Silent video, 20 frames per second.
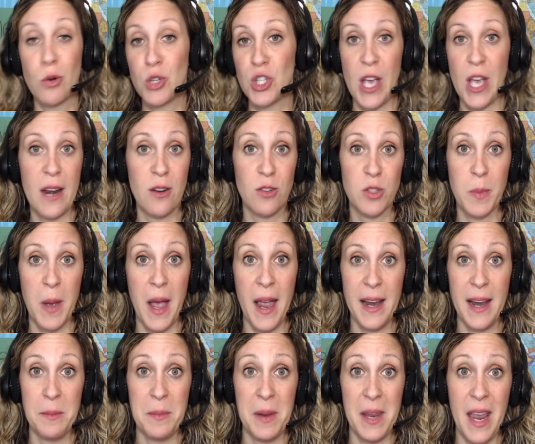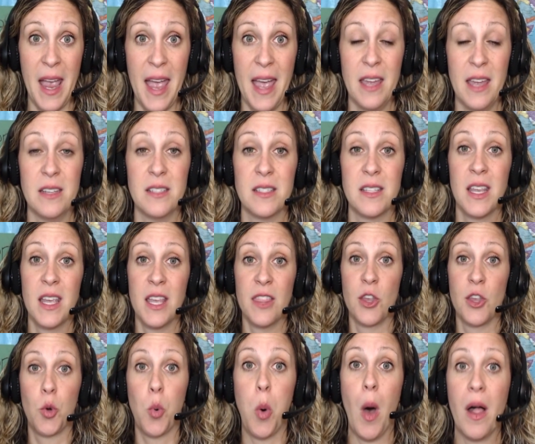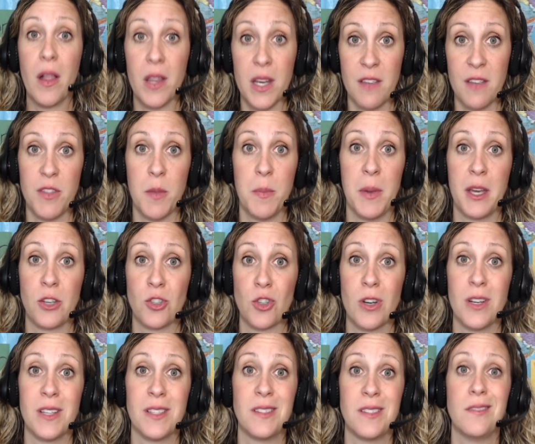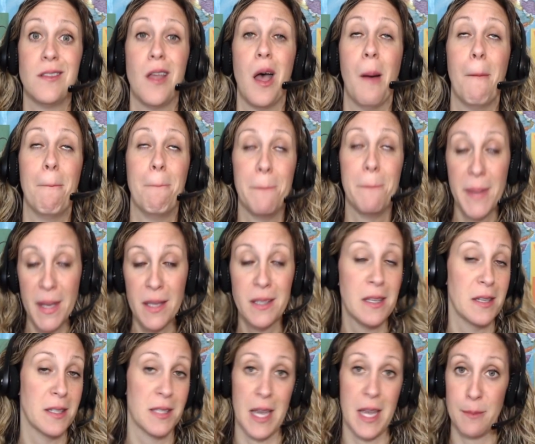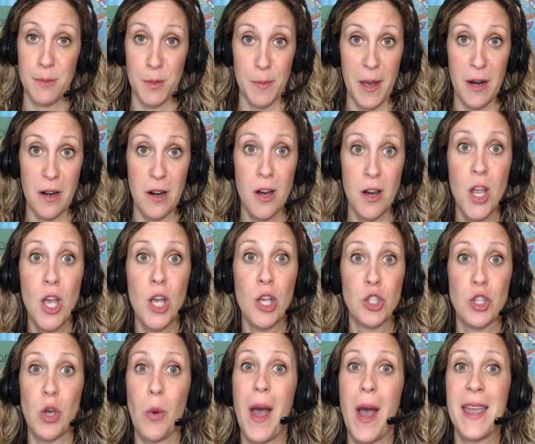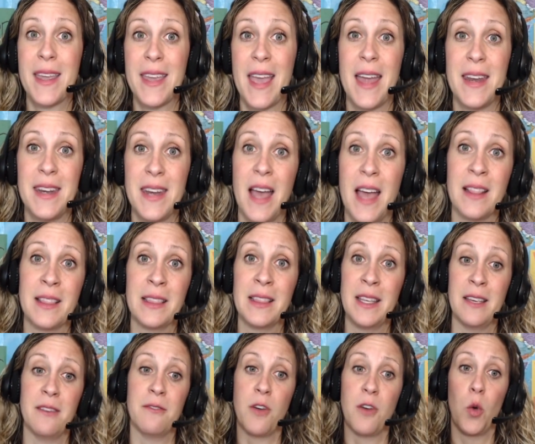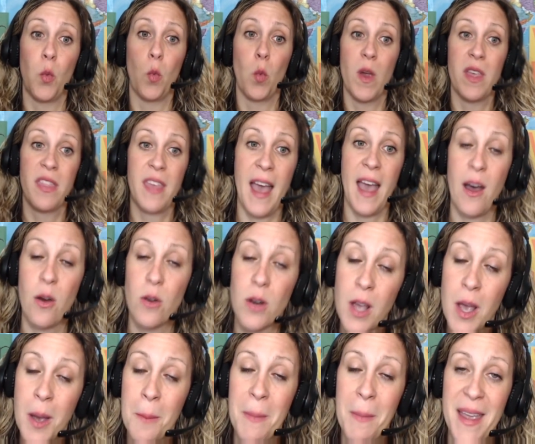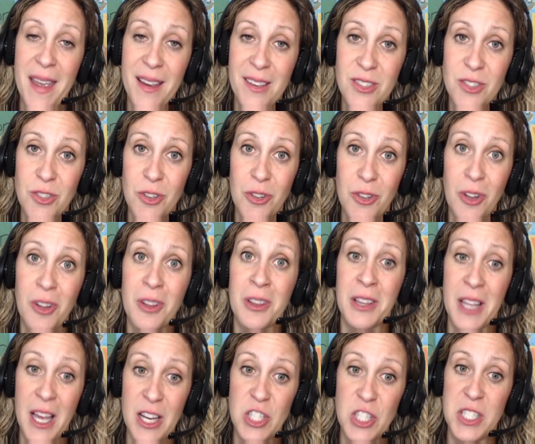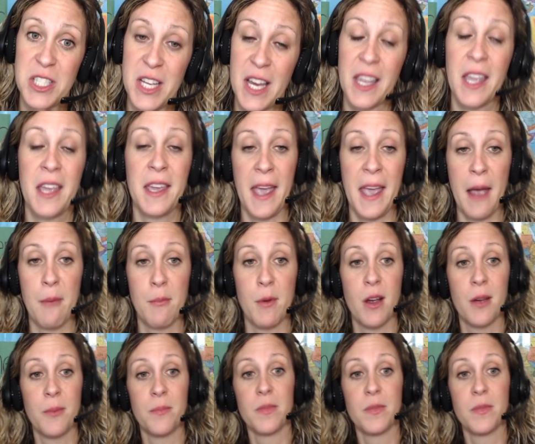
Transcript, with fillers: shadows behind me, and the quality of the picture is a million times better. So I cannot live without my external Logitech camera.